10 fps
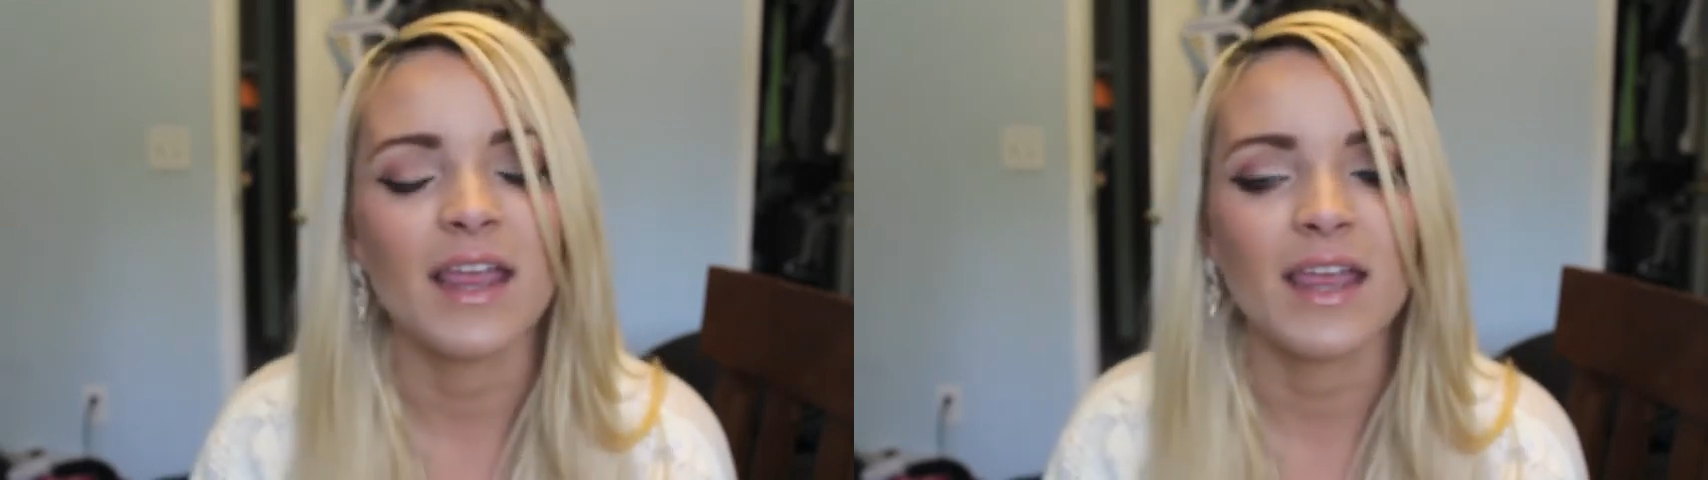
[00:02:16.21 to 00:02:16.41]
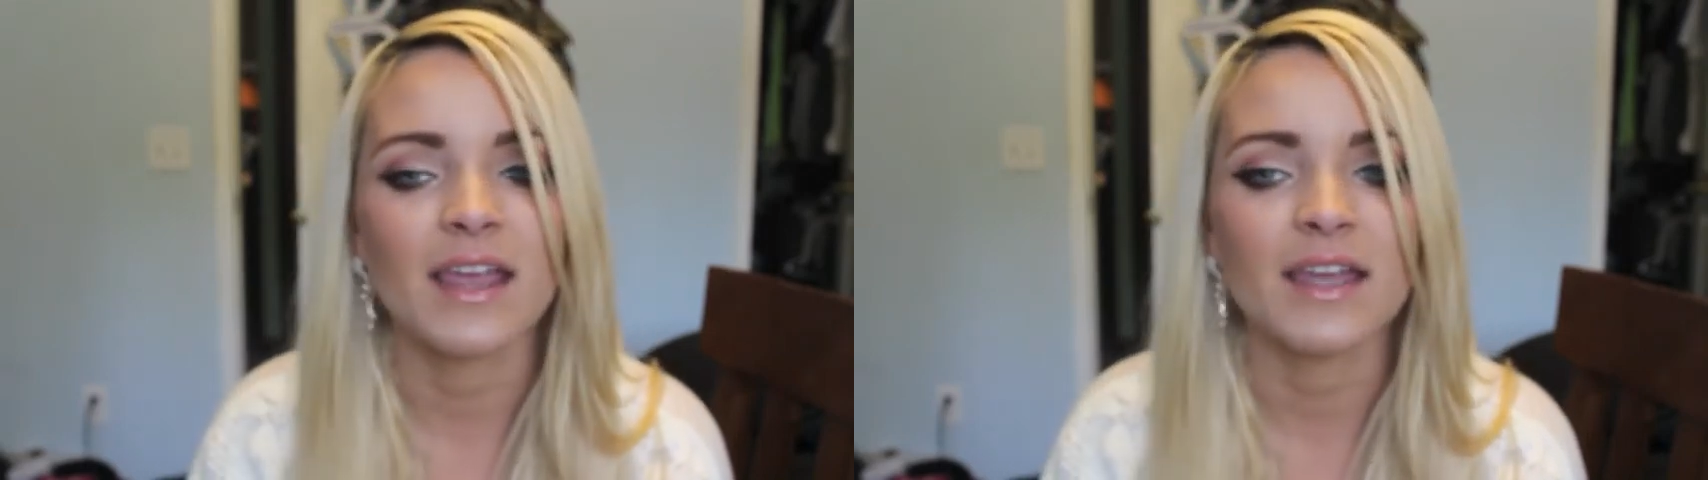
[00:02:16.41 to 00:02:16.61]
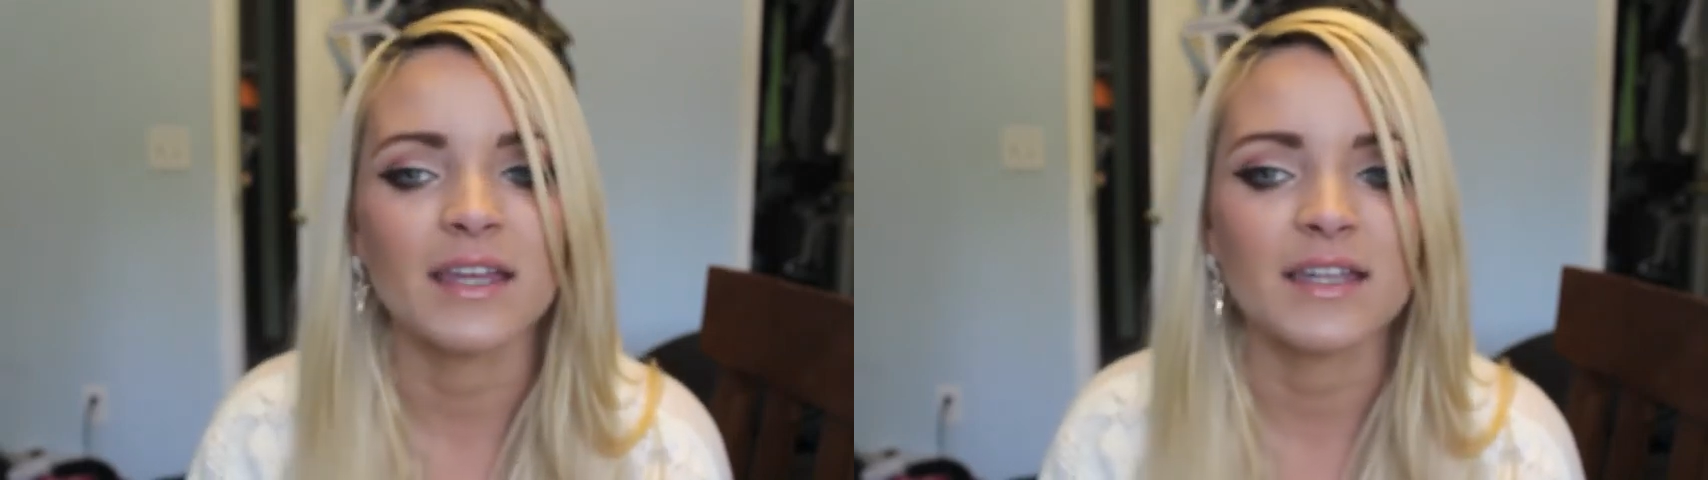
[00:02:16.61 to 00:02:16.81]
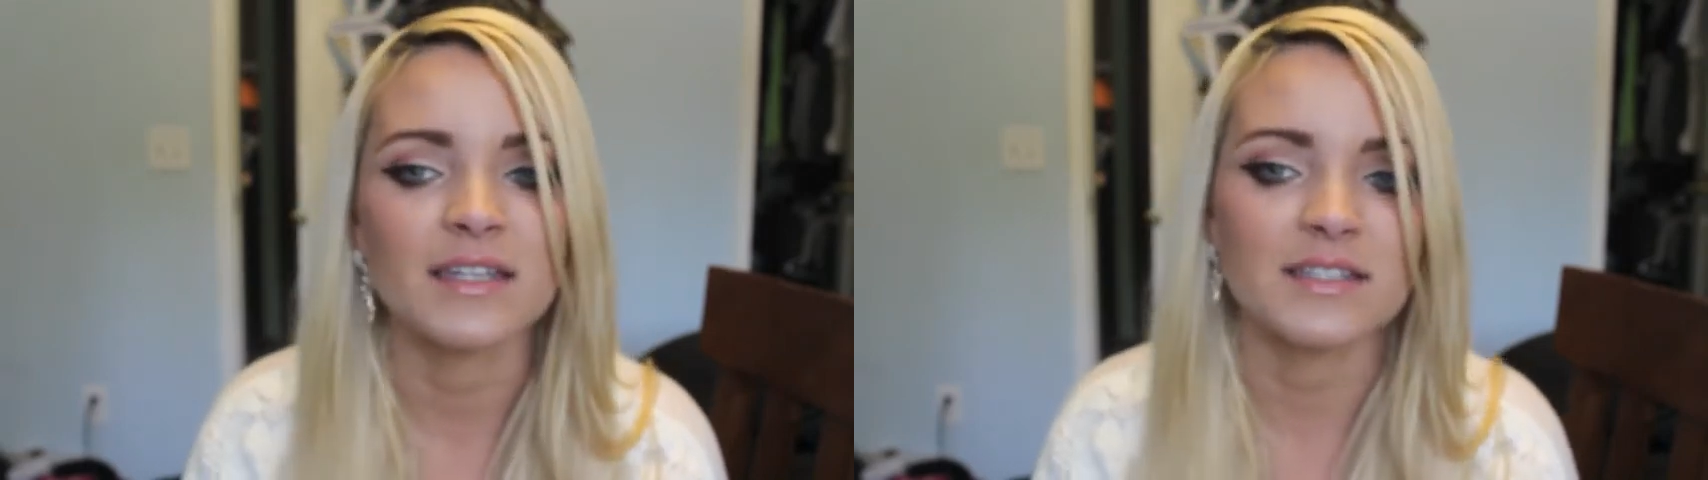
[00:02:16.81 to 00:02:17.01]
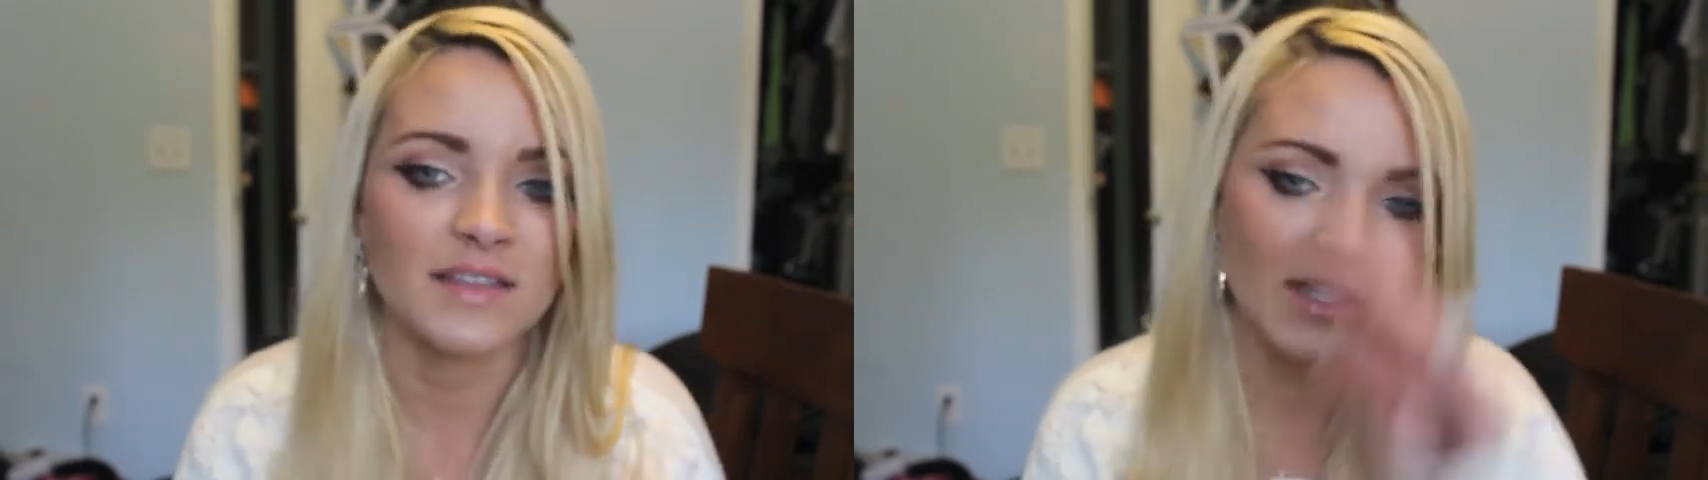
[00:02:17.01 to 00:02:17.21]

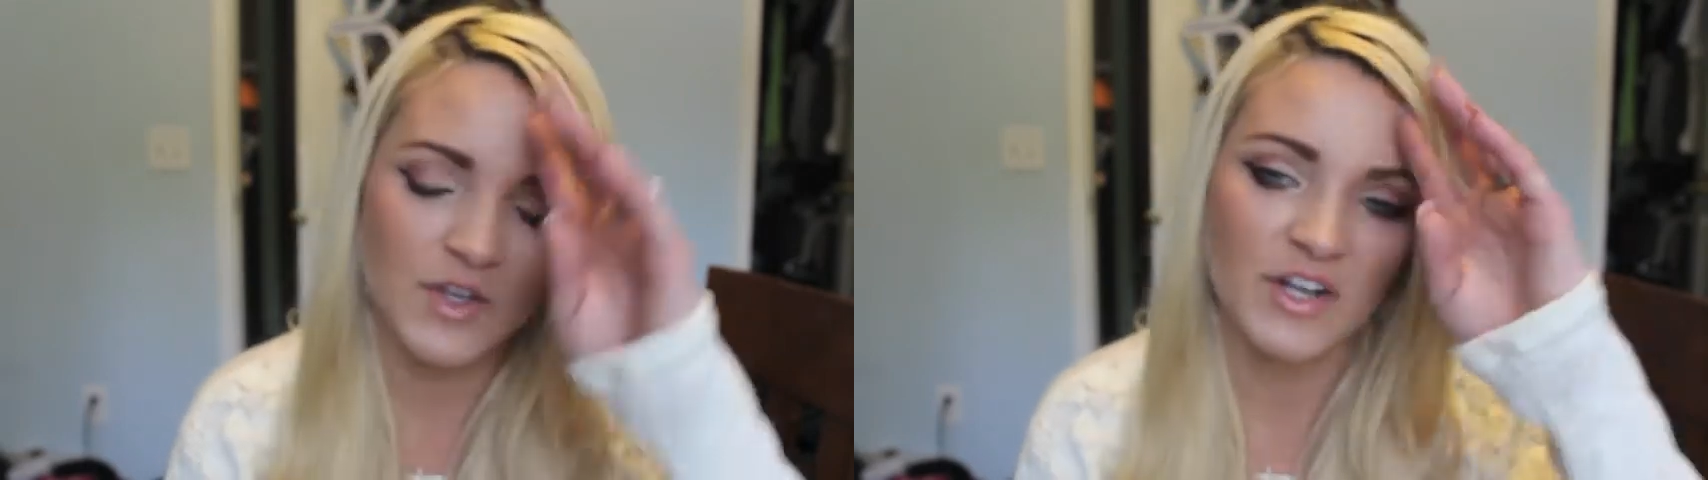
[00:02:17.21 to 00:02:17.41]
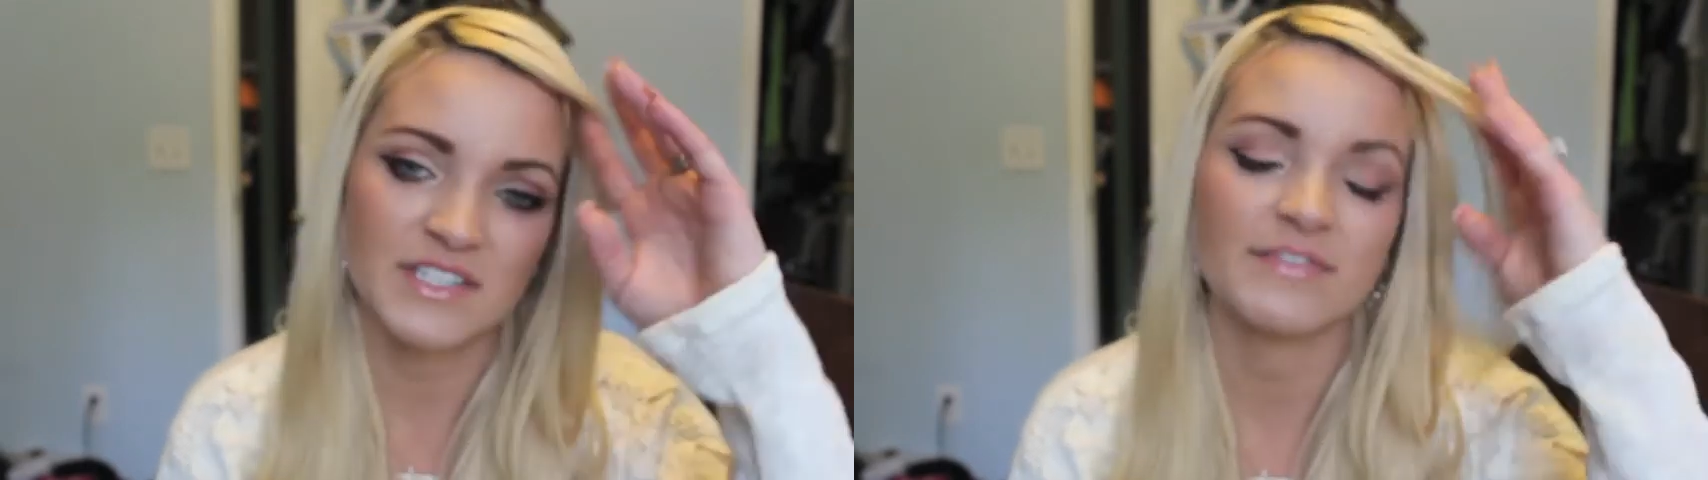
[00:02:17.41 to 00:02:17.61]
And that's hard